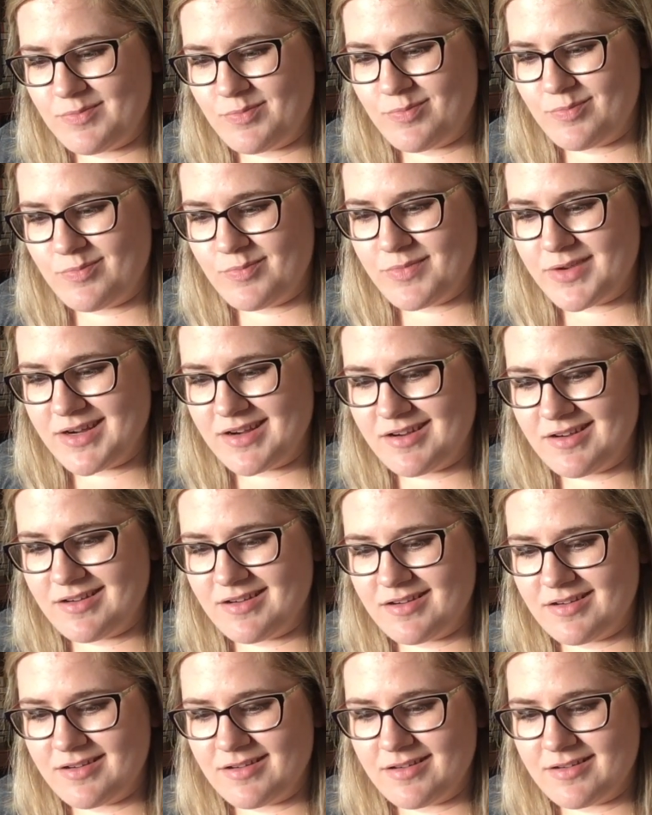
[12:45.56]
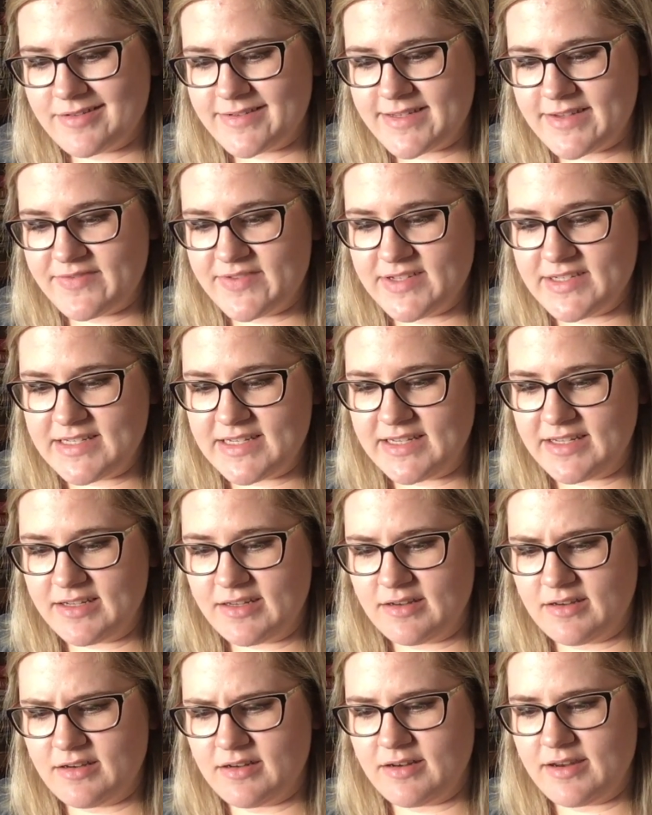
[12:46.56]
number
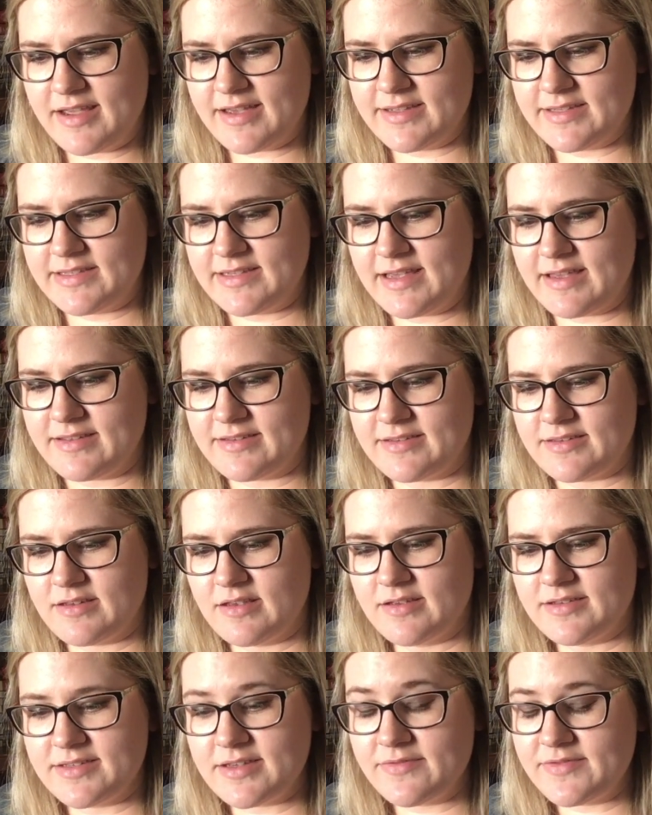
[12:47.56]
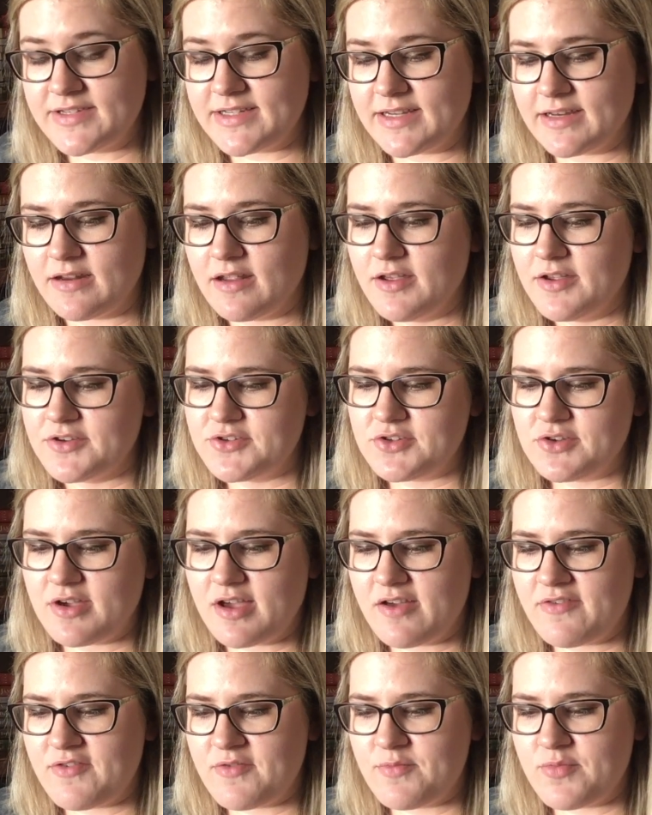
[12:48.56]
17. Yes, yes, 17. Do you
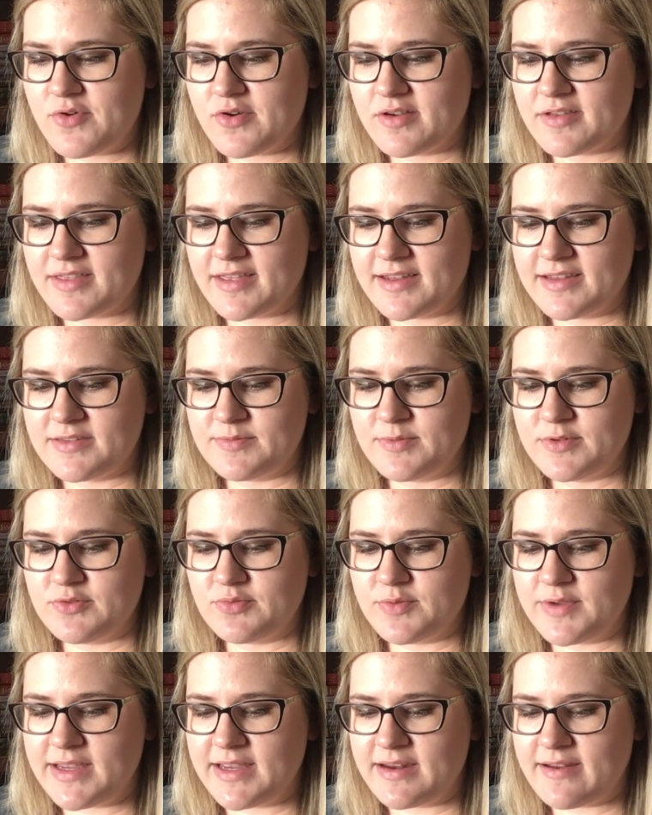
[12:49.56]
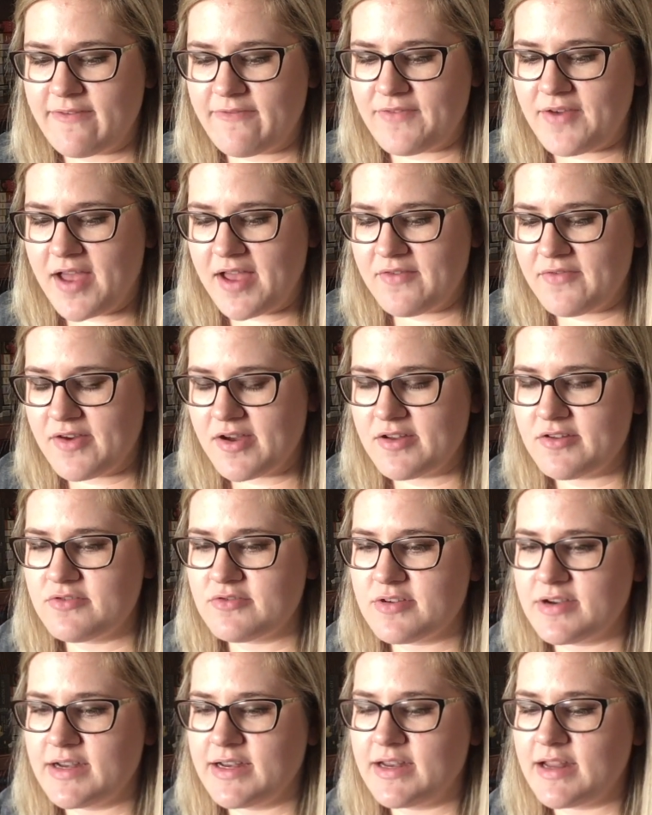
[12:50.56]
have a book that is between
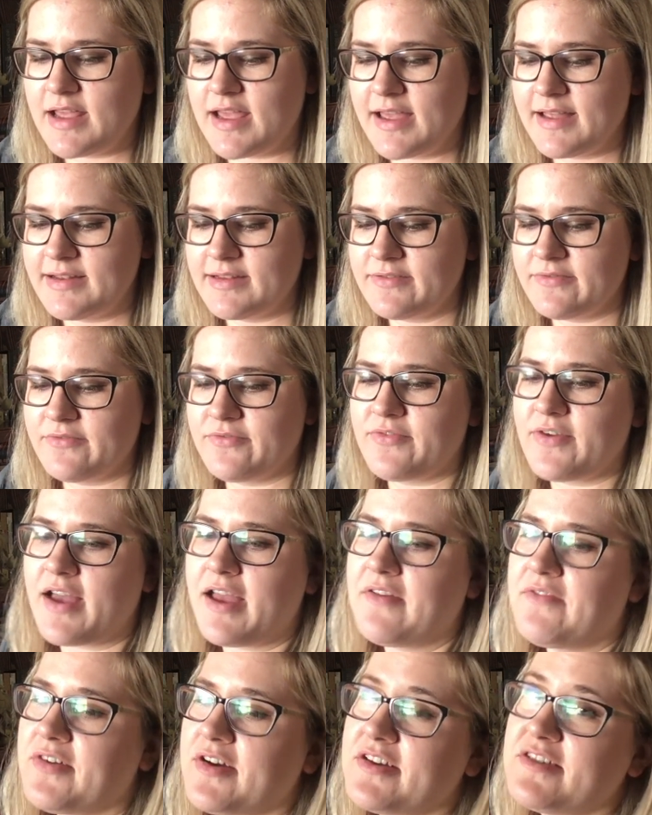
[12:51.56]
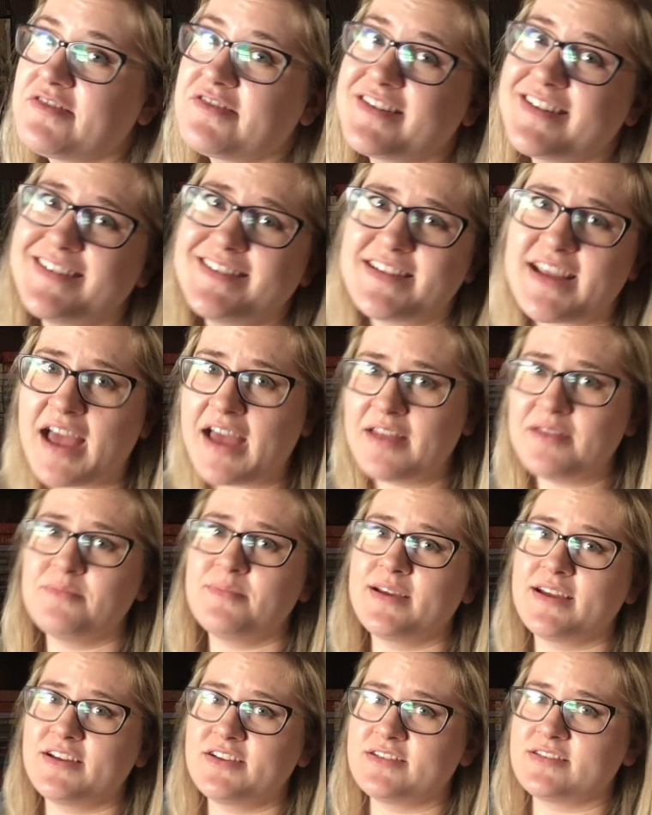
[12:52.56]
500 and 510
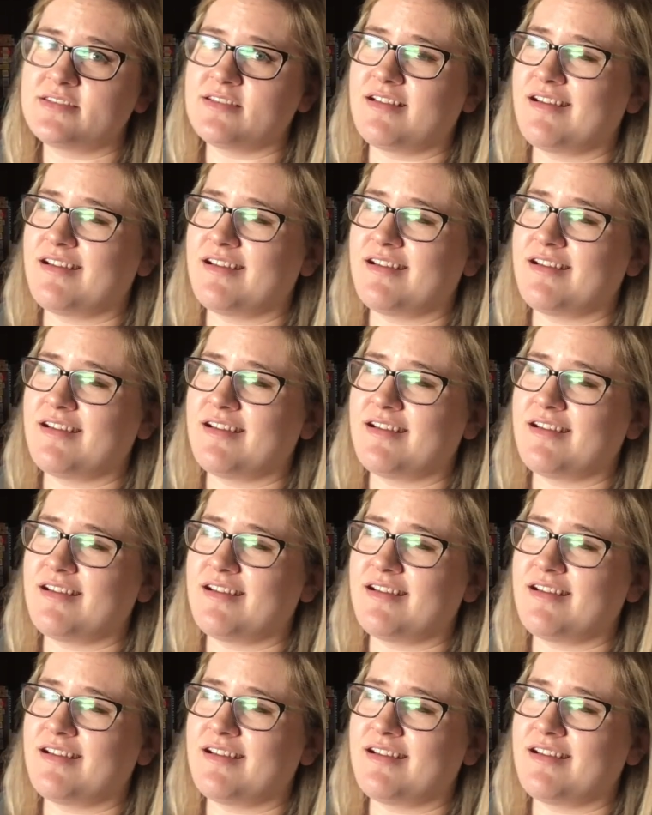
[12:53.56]
pages